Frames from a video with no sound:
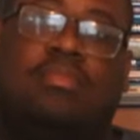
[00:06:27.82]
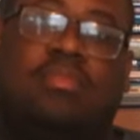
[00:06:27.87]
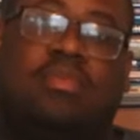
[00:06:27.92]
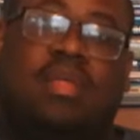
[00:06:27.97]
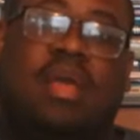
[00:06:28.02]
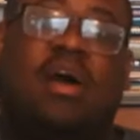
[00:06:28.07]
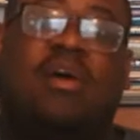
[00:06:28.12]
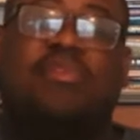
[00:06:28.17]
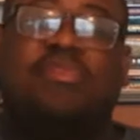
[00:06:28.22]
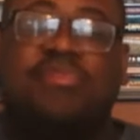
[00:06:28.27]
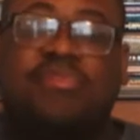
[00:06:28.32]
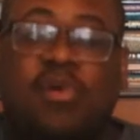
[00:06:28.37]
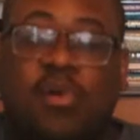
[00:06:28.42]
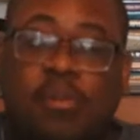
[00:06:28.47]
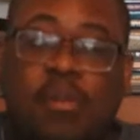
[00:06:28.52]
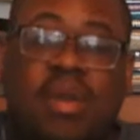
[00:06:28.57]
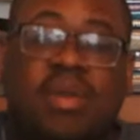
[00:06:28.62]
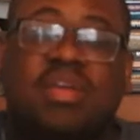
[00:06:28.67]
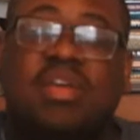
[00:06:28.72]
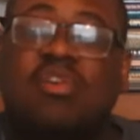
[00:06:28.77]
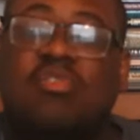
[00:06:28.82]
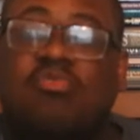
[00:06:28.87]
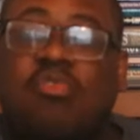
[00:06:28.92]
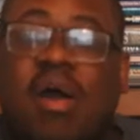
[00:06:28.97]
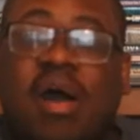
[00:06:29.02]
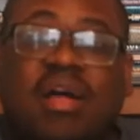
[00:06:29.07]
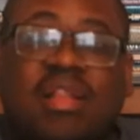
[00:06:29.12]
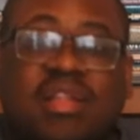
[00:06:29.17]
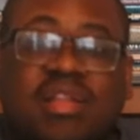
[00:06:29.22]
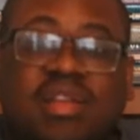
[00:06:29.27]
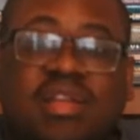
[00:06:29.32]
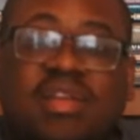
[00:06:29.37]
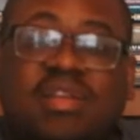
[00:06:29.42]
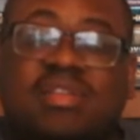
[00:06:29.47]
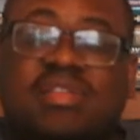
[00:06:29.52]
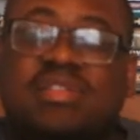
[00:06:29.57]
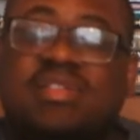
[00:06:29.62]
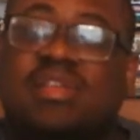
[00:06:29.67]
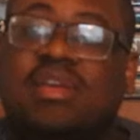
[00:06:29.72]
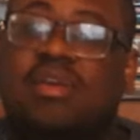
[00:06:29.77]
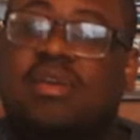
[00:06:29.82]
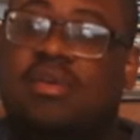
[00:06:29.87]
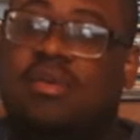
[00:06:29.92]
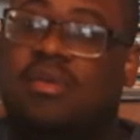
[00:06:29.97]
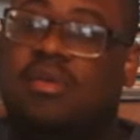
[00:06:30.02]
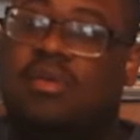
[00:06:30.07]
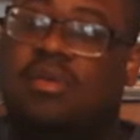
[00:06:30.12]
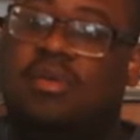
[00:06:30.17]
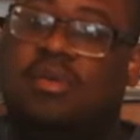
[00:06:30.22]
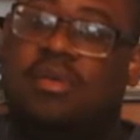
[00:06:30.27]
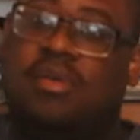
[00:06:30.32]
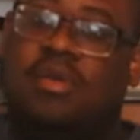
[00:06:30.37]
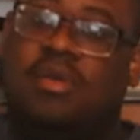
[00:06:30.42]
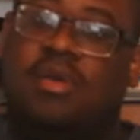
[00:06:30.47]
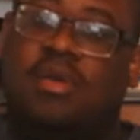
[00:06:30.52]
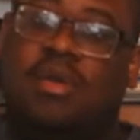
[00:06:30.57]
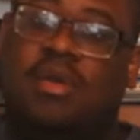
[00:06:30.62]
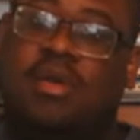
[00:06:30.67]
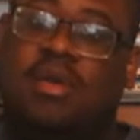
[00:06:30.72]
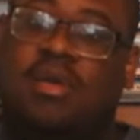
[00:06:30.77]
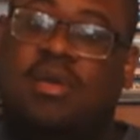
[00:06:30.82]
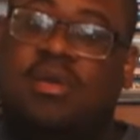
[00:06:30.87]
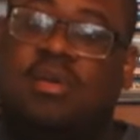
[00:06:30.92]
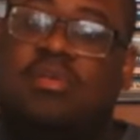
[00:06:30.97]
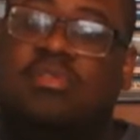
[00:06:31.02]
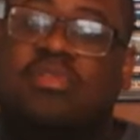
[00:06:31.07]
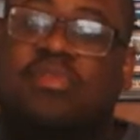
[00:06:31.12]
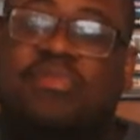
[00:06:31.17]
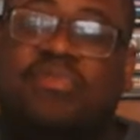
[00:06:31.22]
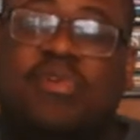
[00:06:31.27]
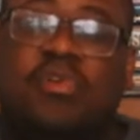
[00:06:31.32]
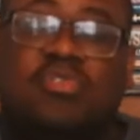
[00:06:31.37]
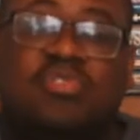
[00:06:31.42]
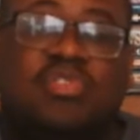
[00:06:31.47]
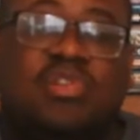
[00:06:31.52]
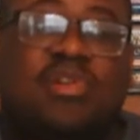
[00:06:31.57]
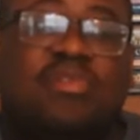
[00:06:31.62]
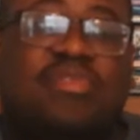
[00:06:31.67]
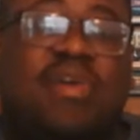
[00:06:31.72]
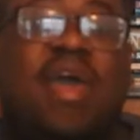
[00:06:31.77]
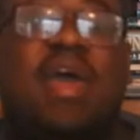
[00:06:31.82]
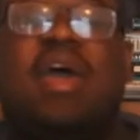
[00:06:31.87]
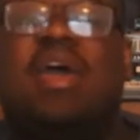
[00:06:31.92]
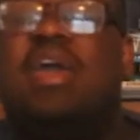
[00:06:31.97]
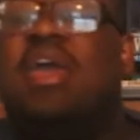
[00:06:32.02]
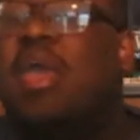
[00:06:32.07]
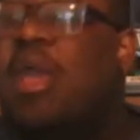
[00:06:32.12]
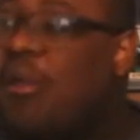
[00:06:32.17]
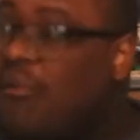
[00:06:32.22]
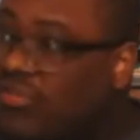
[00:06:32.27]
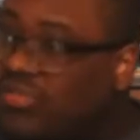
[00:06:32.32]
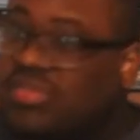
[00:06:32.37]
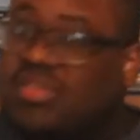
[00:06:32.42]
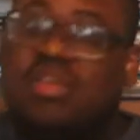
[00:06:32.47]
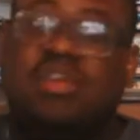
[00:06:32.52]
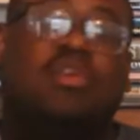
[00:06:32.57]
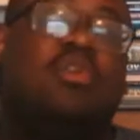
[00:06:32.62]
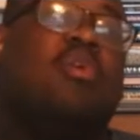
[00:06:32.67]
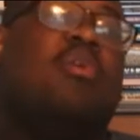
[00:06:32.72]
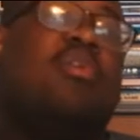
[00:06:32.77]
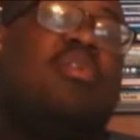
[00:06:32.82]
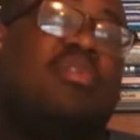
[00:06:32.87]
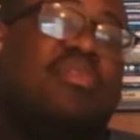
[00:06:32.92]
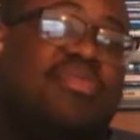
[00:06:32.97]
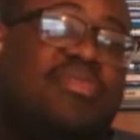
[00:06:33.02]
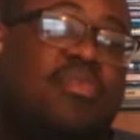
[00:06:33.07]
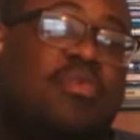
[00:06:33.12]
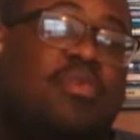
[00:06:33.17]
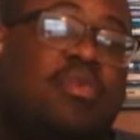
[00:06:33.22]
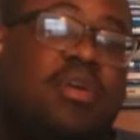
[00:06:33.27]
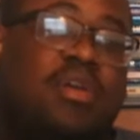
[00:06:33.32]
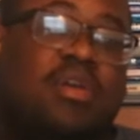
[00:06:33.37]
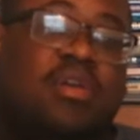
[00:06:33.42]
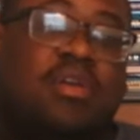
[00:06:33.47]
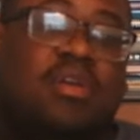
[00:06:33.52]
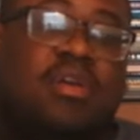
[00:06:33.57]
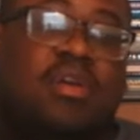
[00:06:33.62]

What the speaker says: Now, filmmaking qualities, The Fugitive had everything going for it.